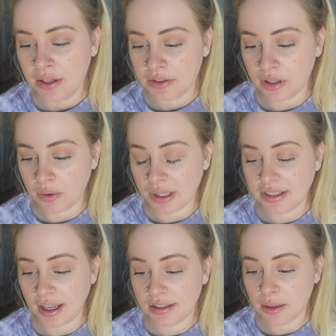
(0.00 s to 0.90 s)
So
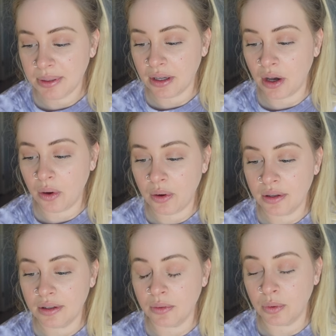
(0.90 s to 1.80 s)
10 DPO,
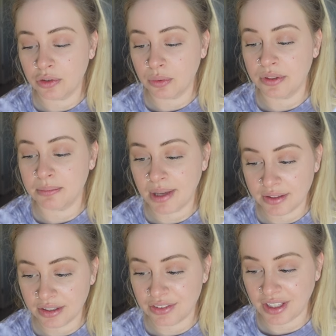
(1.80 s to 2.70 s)
which was
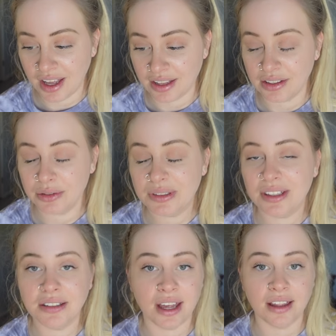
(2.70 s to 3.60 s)
Mother's Day, this was
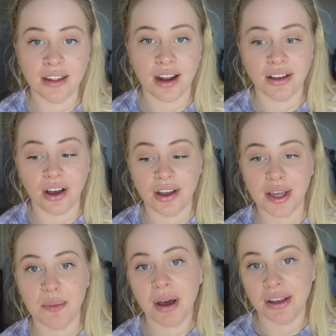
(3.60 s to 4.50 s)
the day that I got
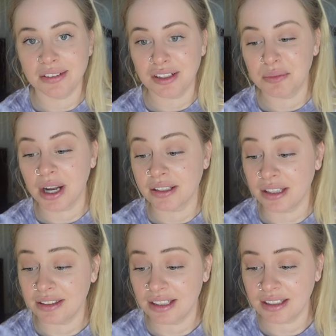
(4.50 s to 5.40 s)
a positive
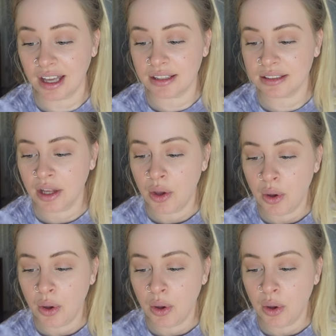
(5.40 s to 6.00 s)
pregnancy test